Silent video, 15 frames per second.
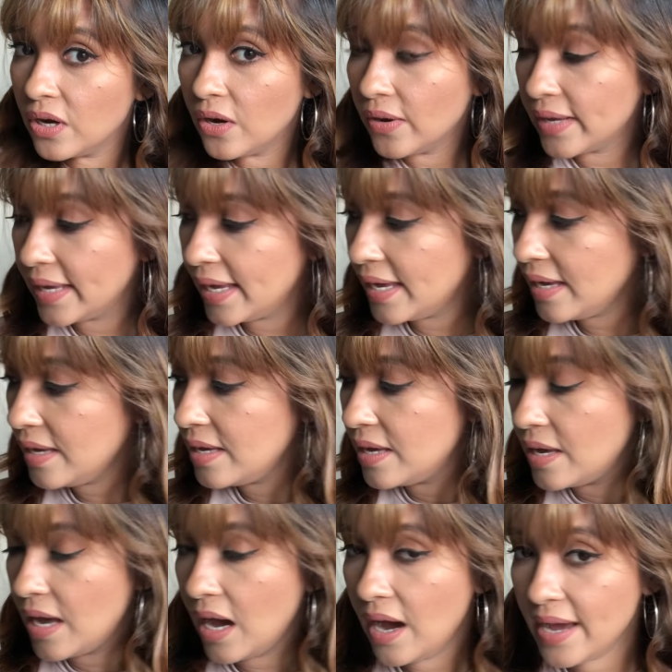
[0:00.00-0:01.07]
Okay,
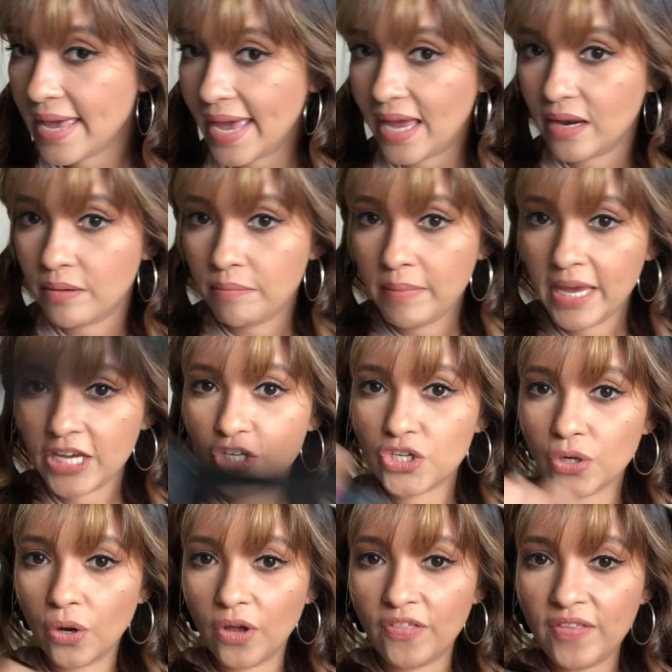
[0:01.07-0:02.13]
again, make
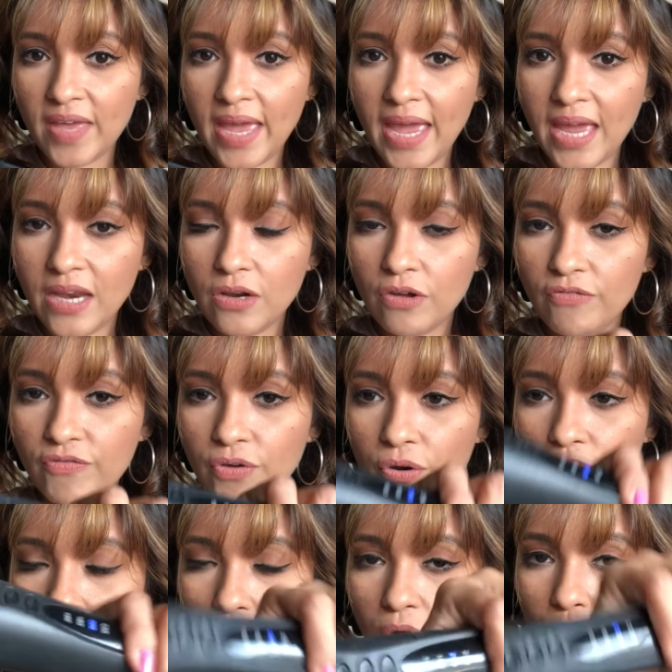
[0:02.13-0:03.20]
sure the end of your
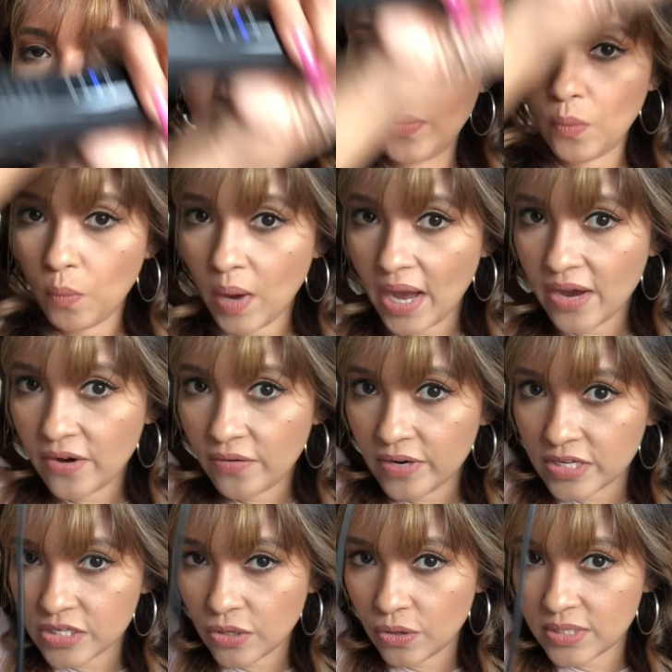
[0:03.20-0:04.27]
rod where the wire
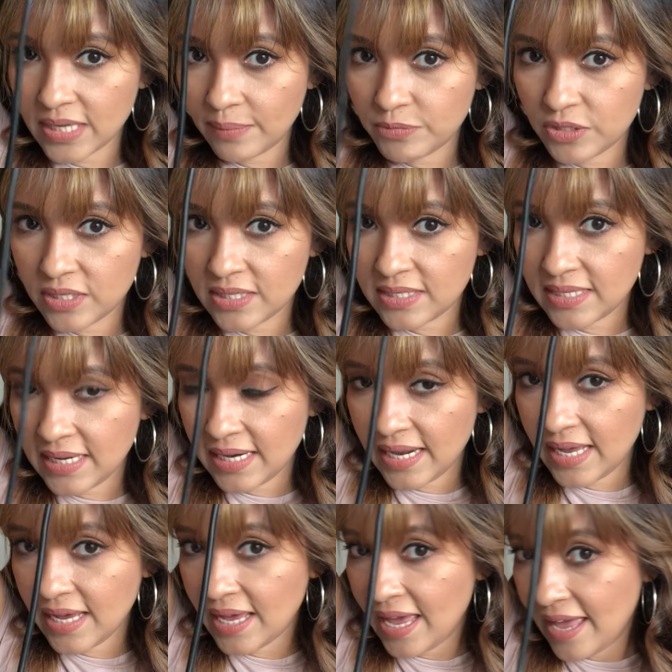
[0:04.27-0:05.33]
is goes up to the
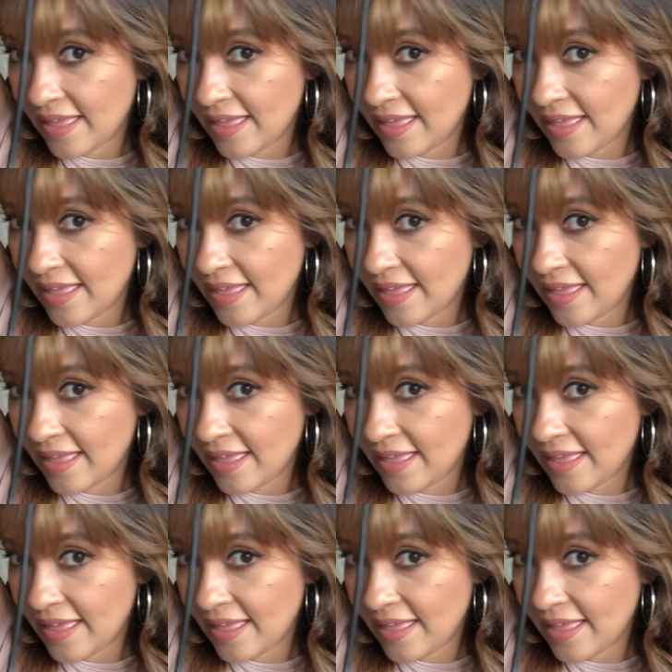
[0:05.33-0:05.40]
ceiling.